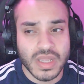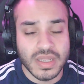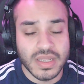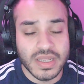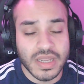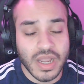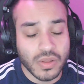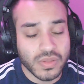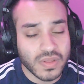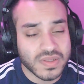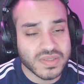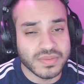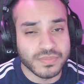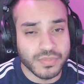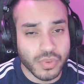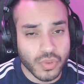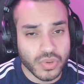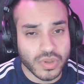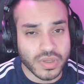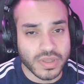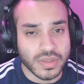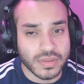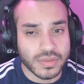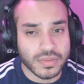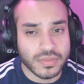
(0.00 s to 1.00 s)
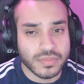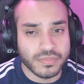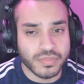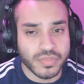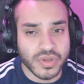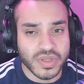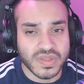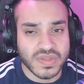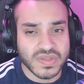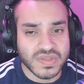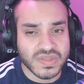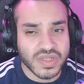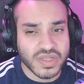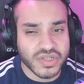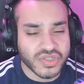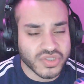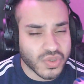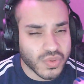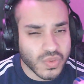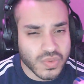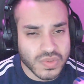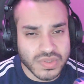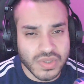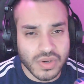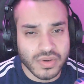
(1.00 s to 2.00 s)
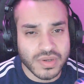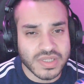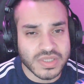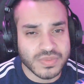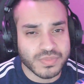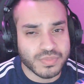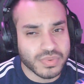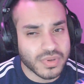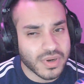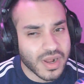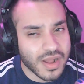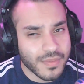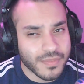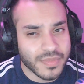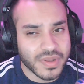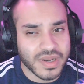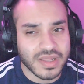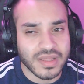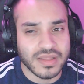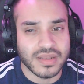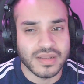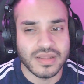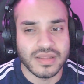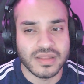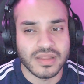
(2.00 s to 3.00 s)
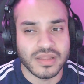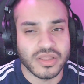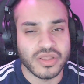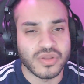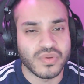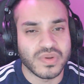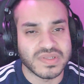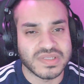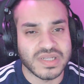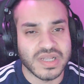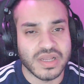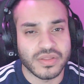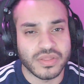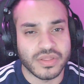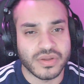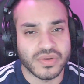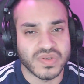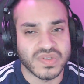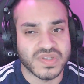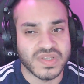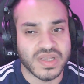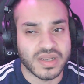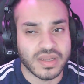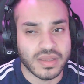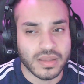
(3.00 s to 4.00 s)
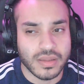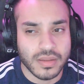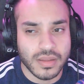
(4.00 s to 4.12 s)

Health is important, but such goals aren't as prominent in the US healthcare setting.